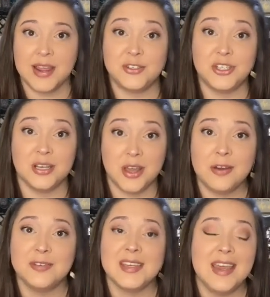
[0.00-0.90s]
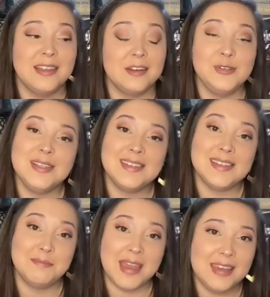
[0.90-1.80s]
And she knows that if she
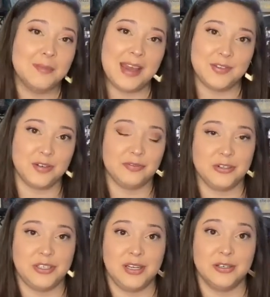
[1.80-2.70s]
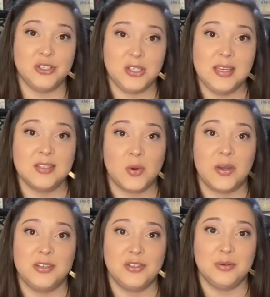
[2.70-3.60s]
doesn't make it past her first year, she is
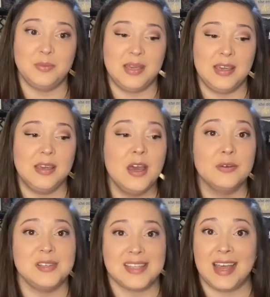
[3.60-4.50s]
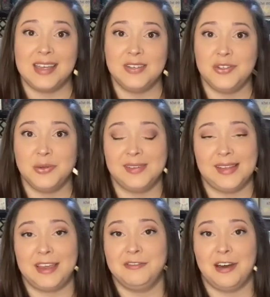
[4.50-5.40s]
going to be resigned to a
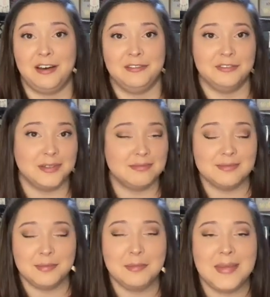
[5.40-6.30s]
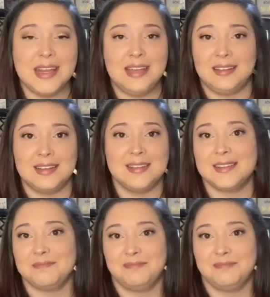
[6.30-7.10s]
life of meaningless